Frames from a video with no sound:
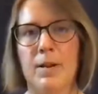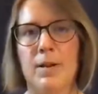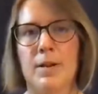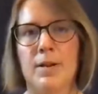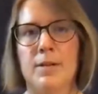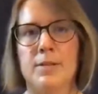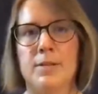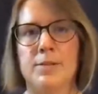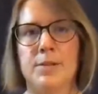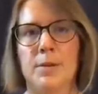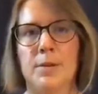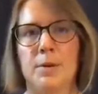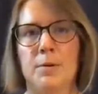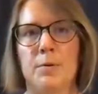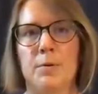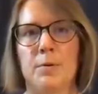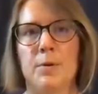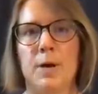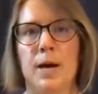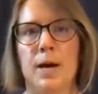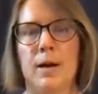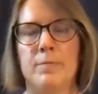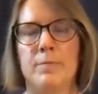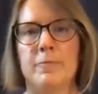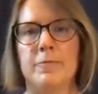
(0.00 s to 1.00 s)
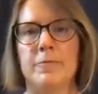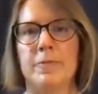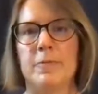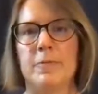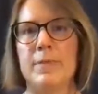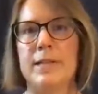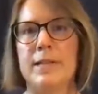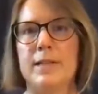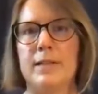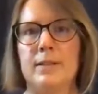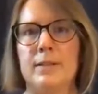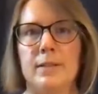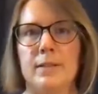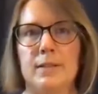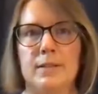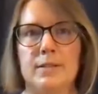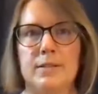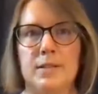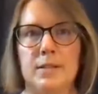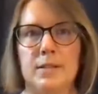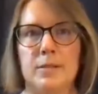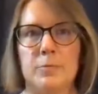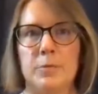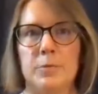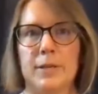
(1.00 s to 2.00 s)
So for me,
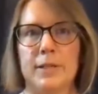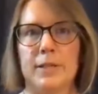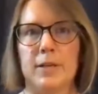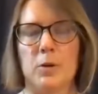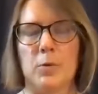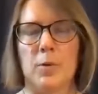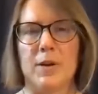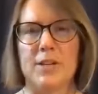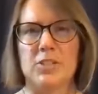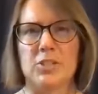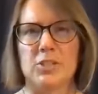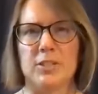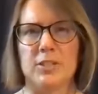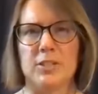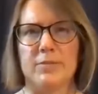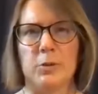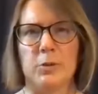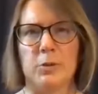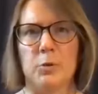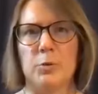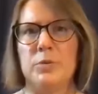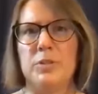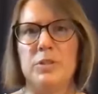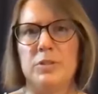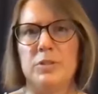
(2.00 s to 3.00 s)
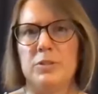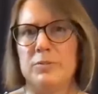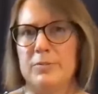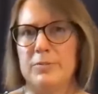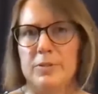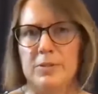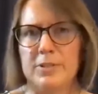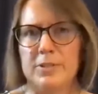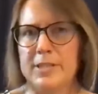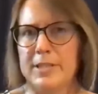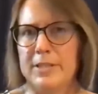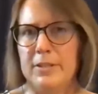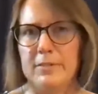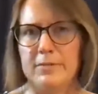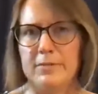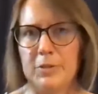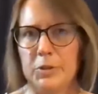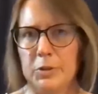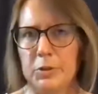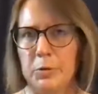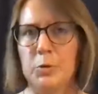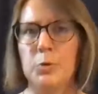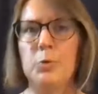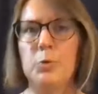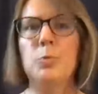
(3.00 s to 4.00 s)
it's really a question of who did you first
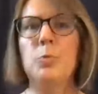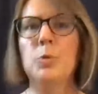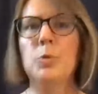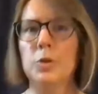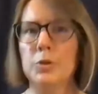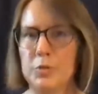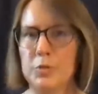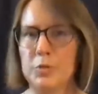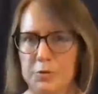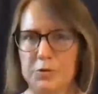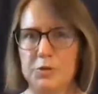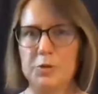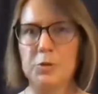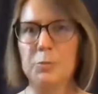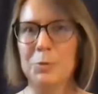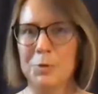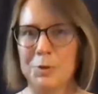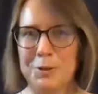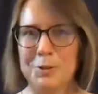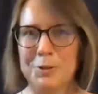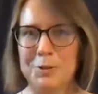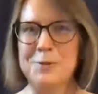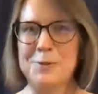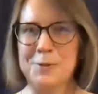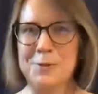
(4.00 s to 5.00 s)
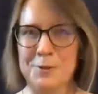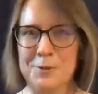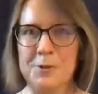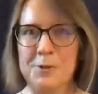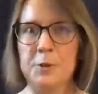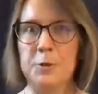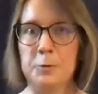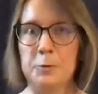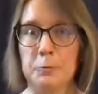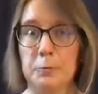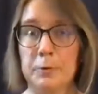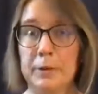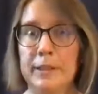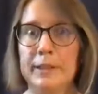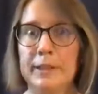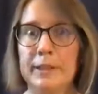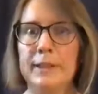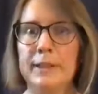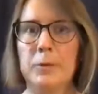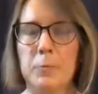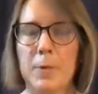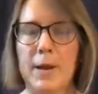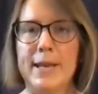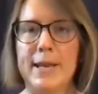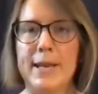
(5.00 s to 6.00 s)
interview? Who were those super users who really
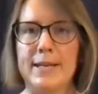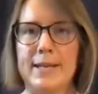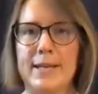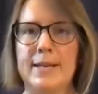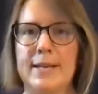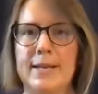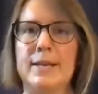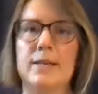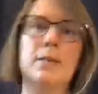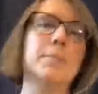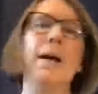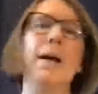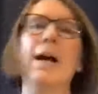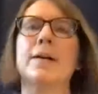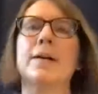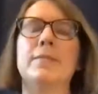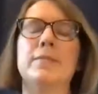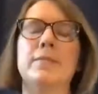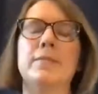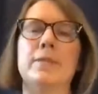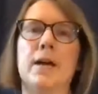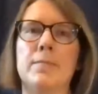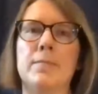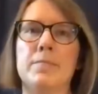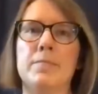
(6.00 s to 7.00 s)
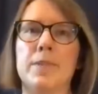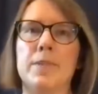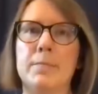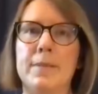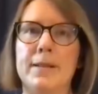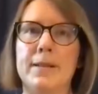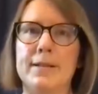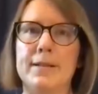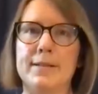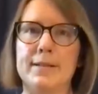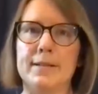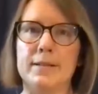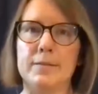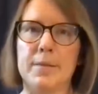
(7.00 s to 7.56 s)
weighed in about the metadata